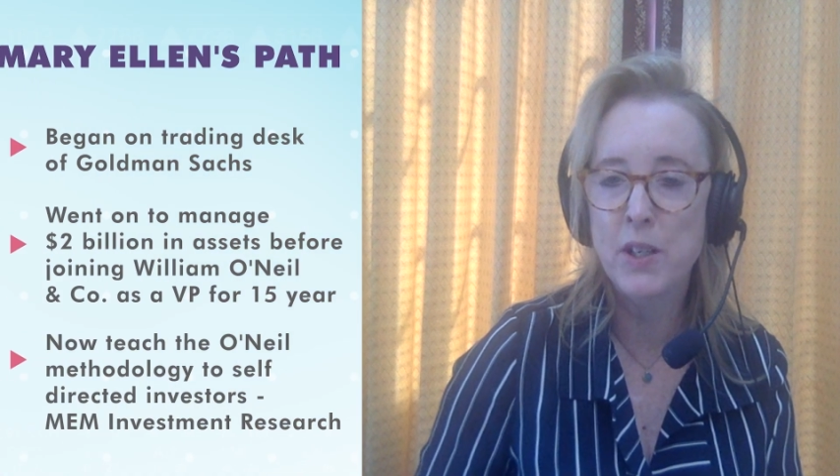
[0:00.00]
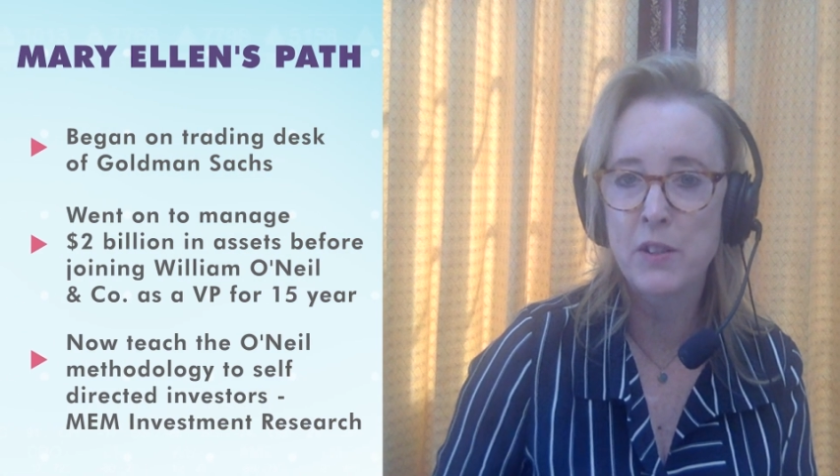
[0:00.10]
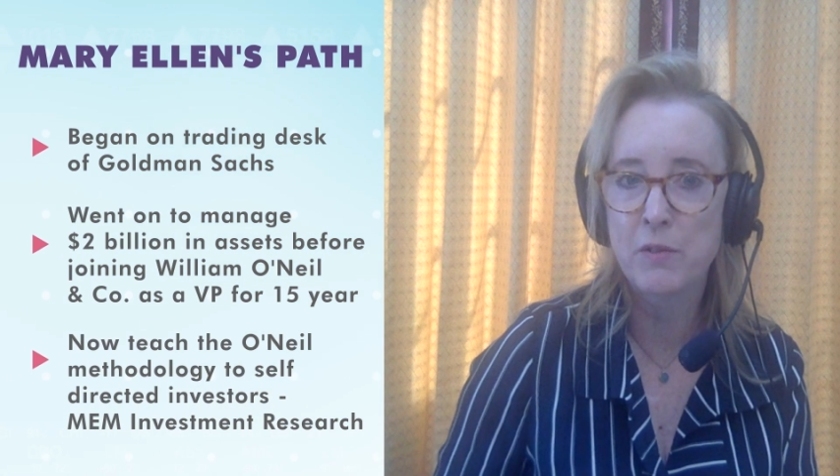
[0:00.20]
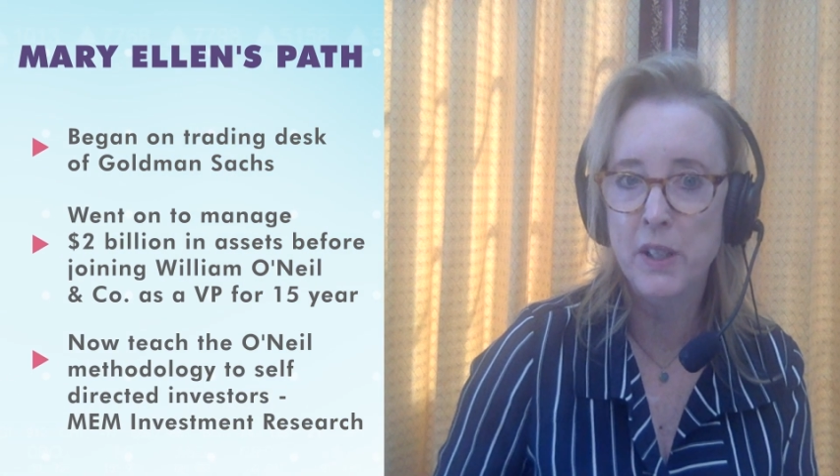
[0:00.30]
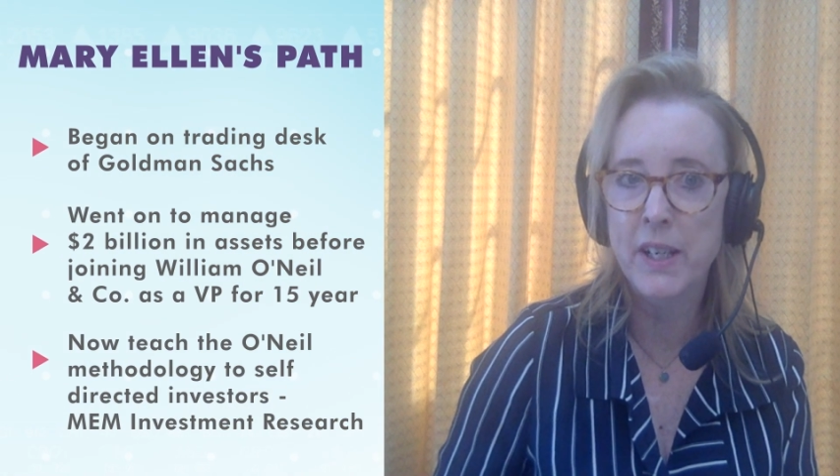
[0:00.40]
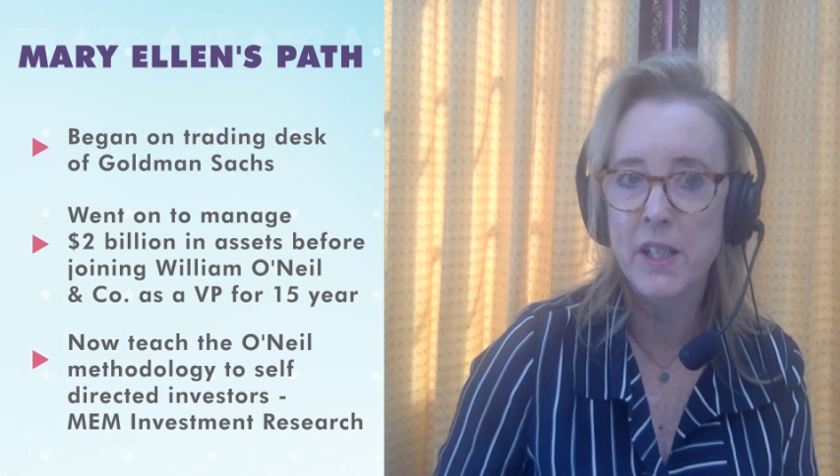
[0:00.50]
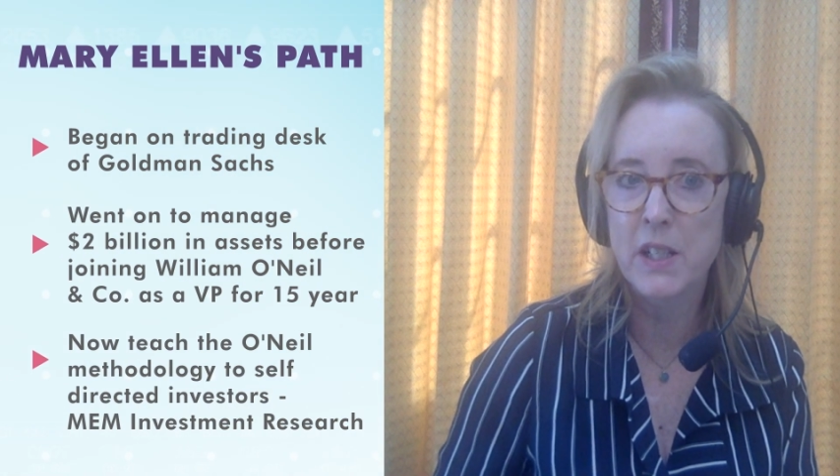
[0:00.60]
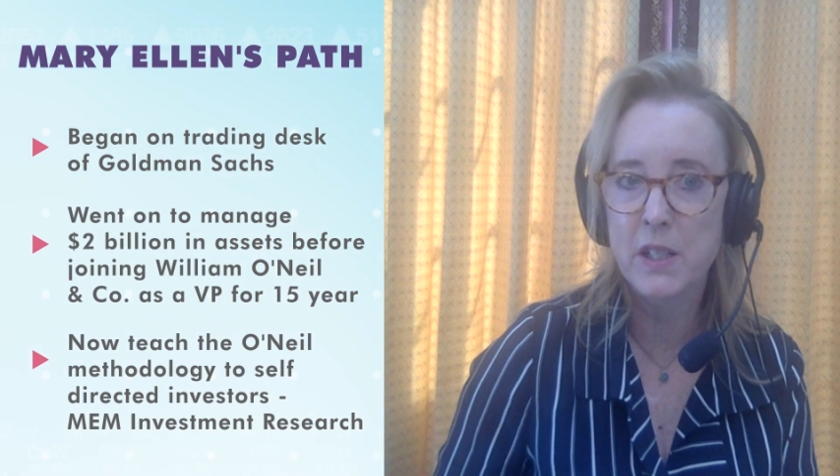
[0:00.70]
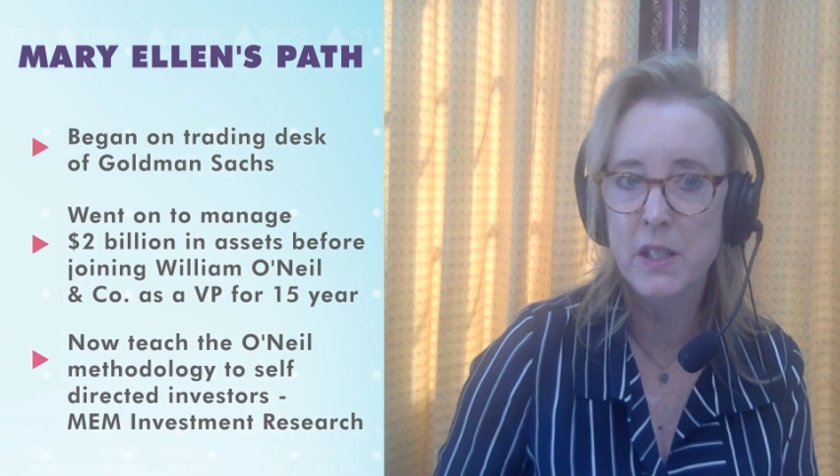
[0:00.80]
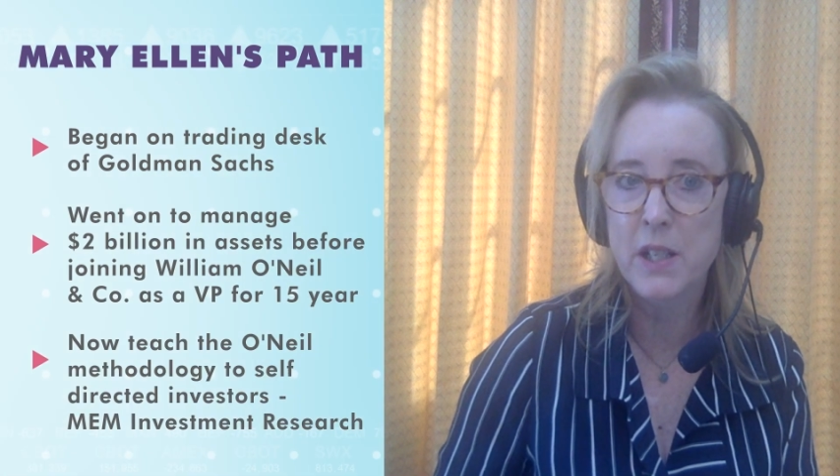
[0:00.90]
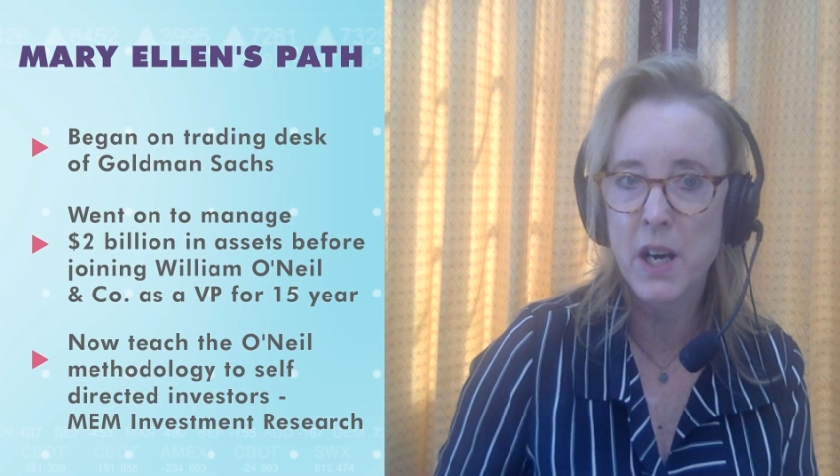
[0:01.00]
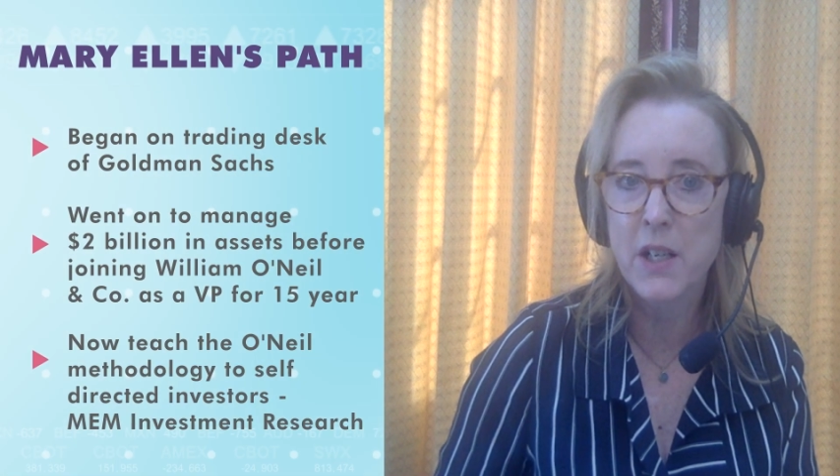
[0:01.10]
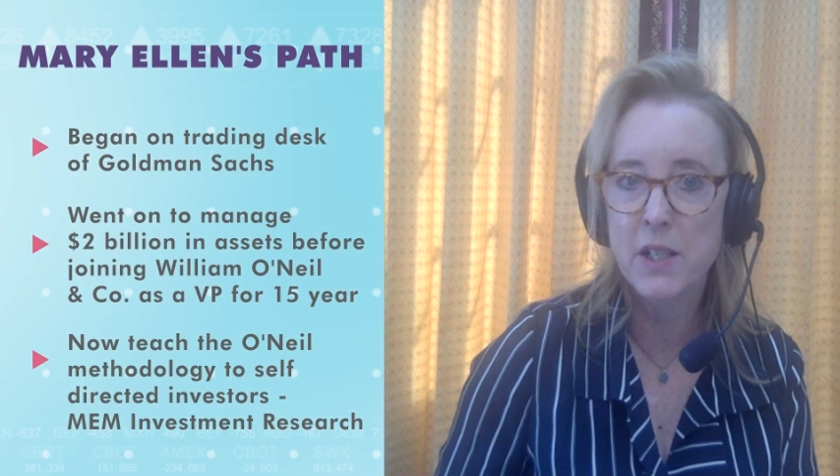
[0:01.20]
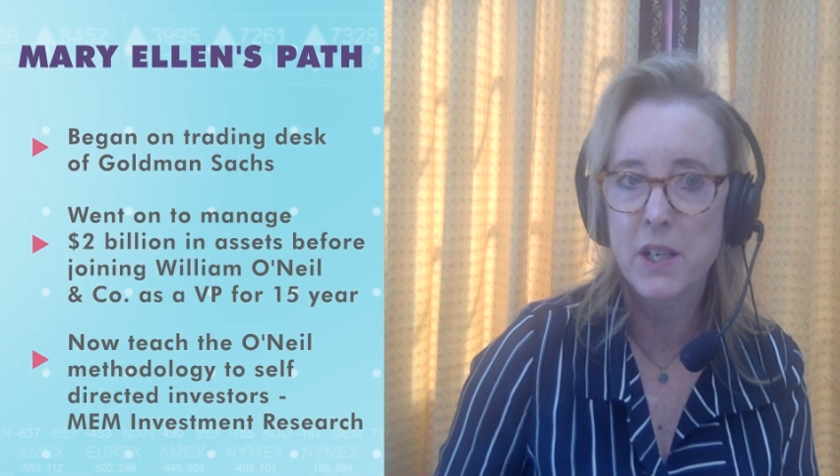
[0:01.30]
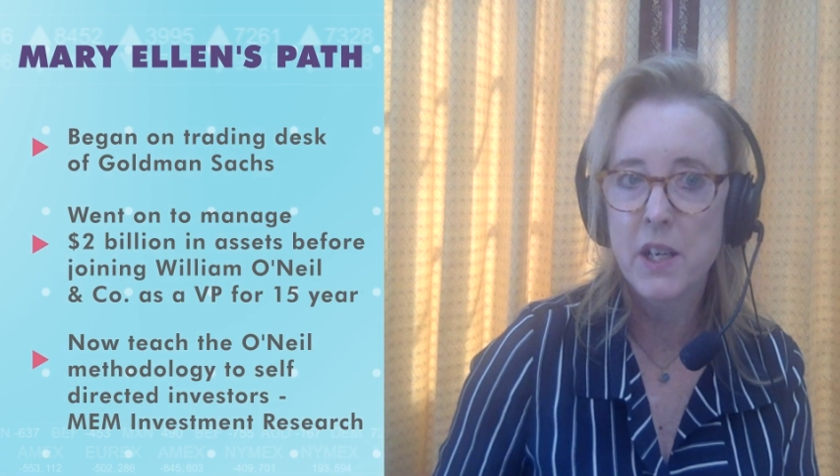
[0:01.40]
and relating to
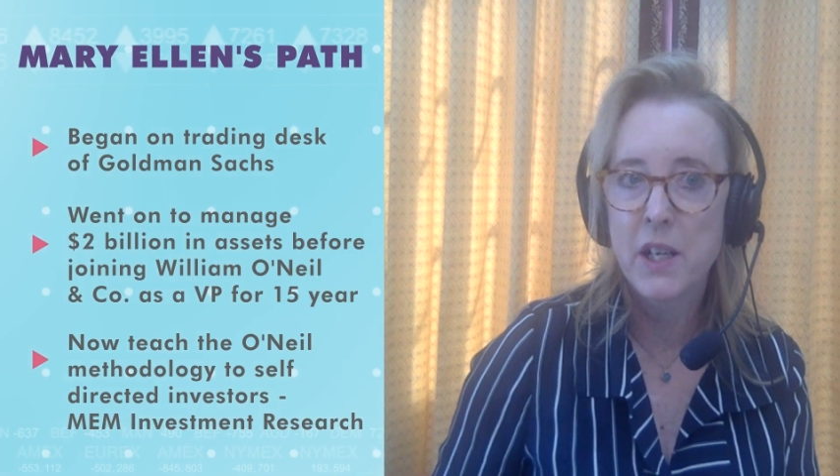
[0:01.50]
stocks,